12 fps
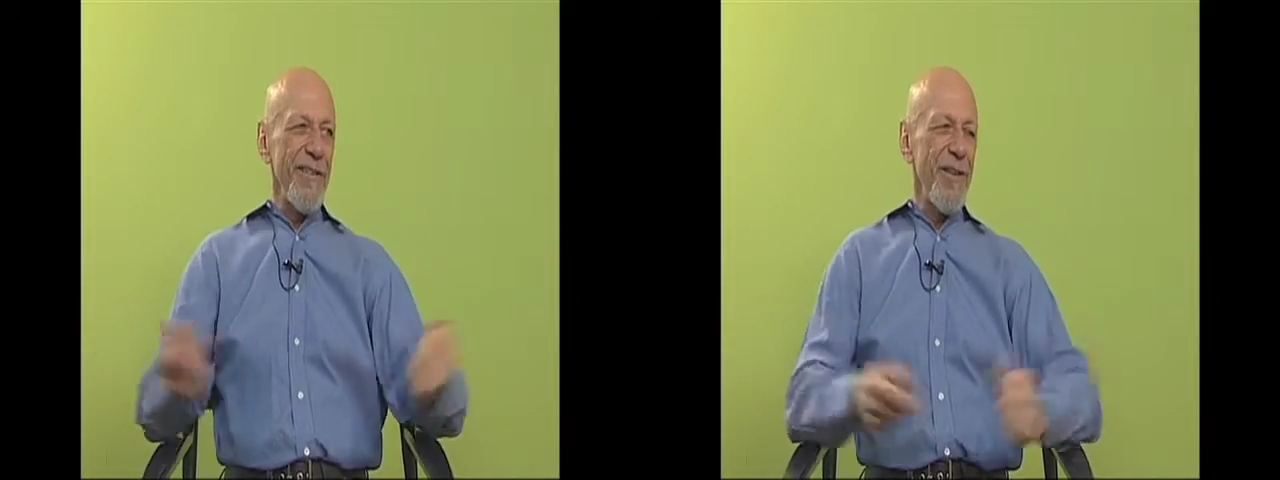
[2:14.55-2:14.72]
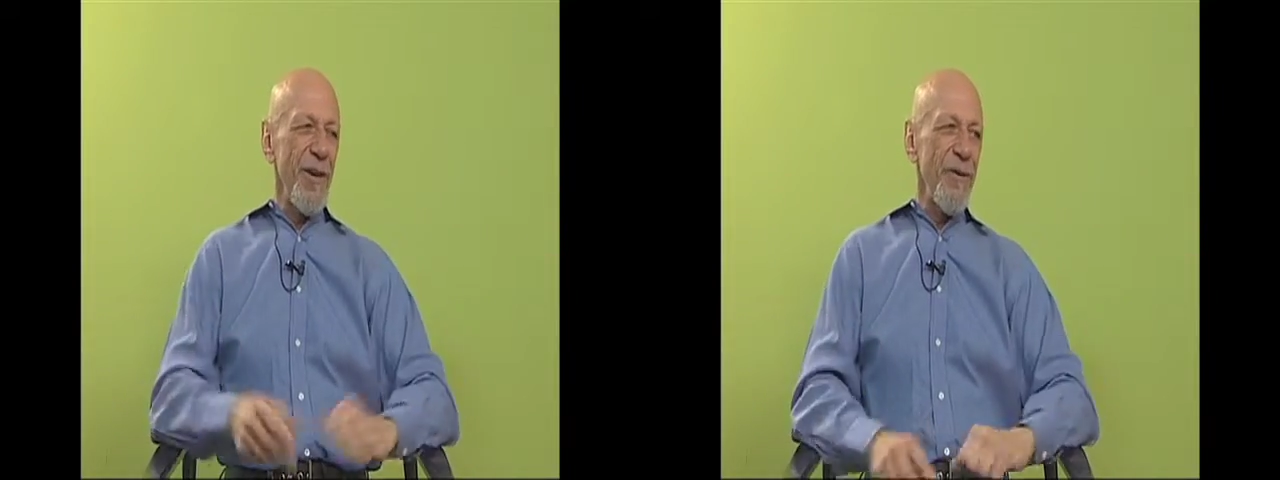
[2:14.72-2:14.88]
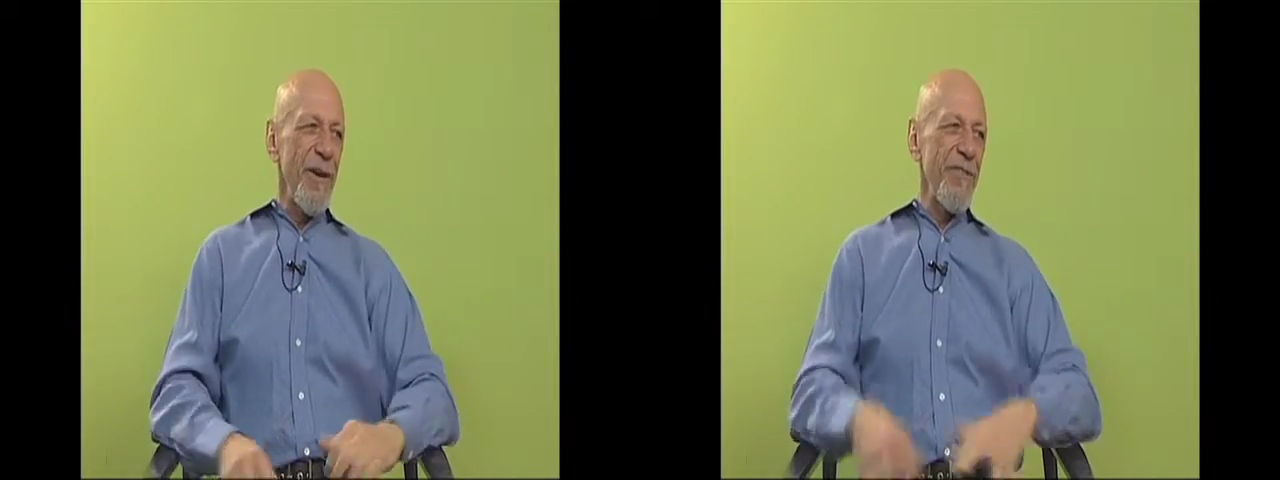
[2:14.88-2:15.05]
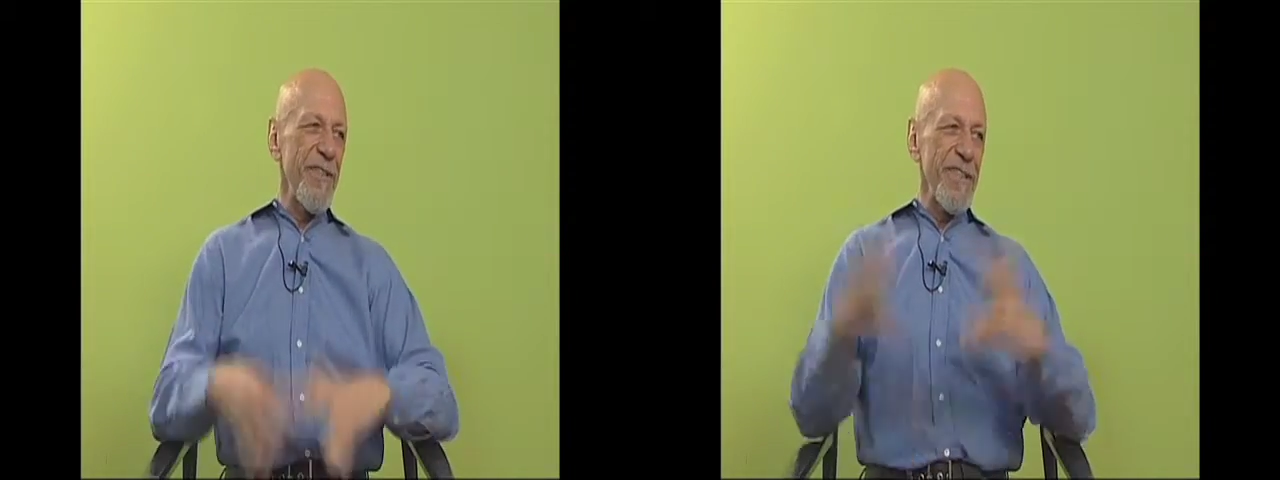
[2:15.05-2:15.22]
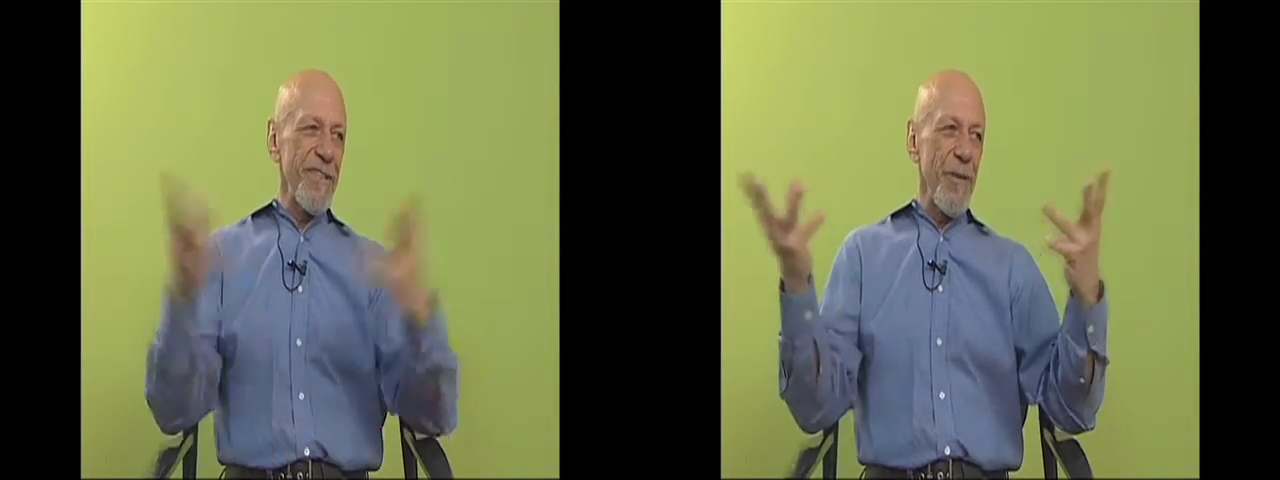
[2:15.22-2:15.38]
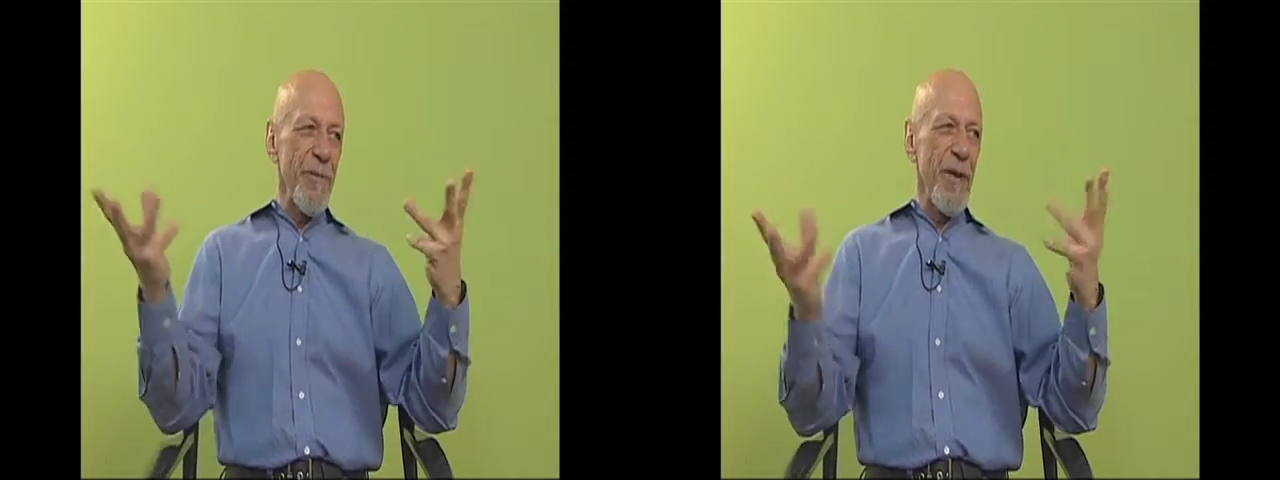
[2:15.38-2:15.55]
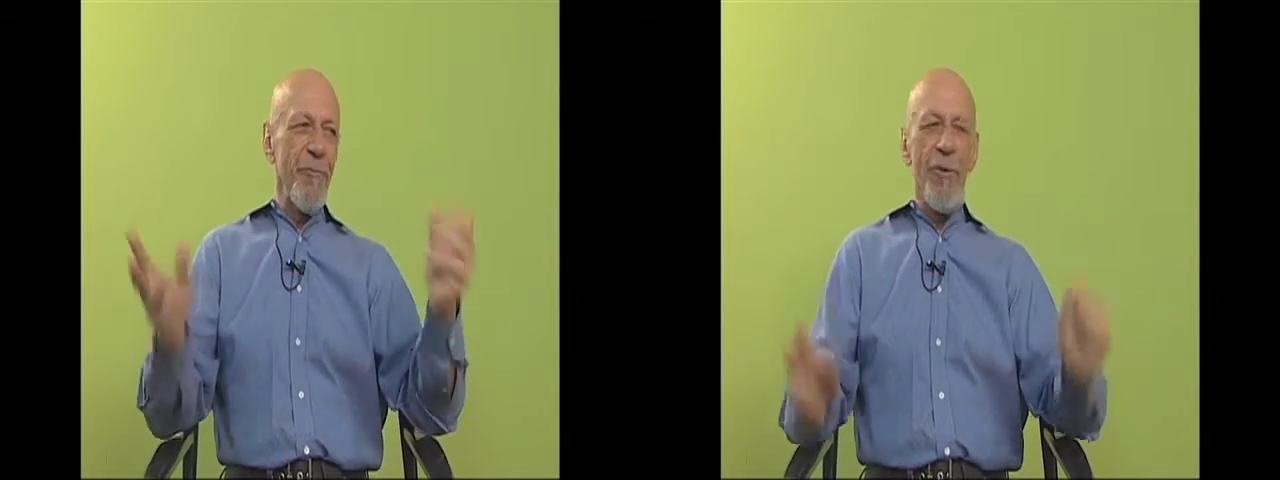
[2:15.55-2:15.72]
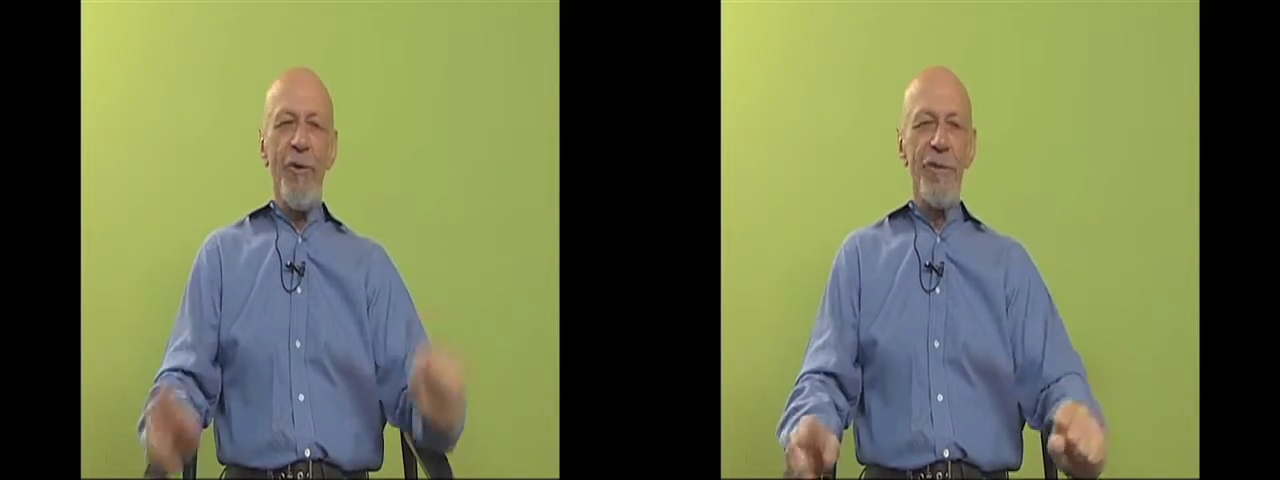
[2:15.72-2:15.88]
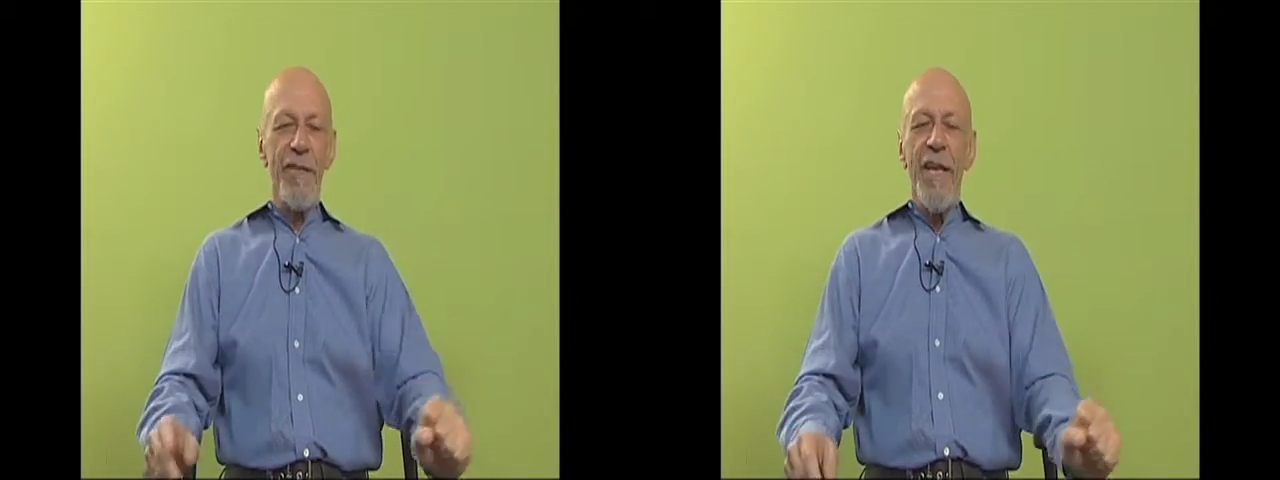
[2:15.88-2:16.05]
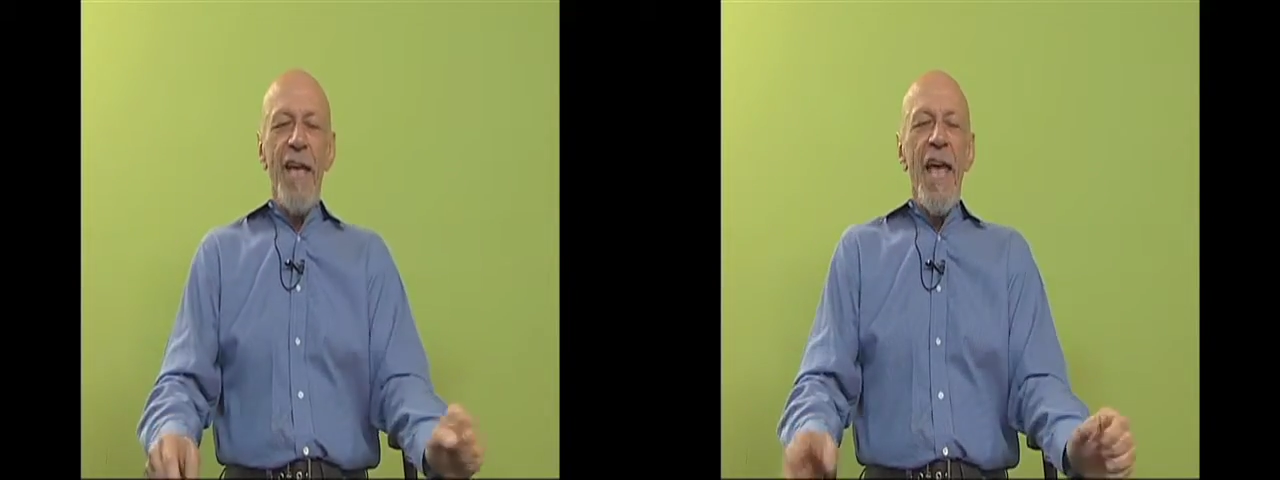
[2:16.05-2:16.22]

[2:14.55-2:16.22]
you know, everything's coming up Rose.